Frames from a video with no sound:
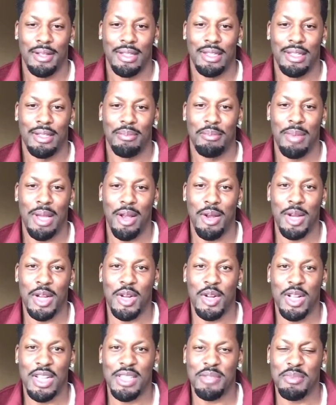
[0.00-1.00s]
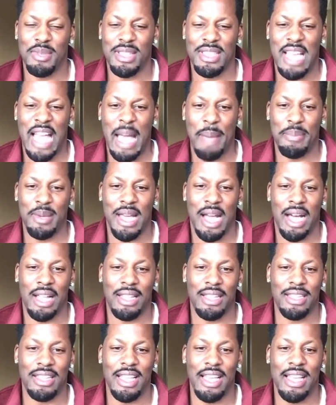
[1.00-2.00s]
Merry Christmas, Happy
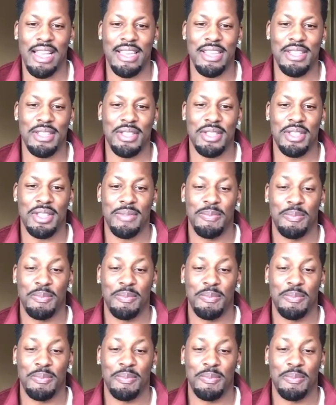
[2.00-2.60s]
Holidays,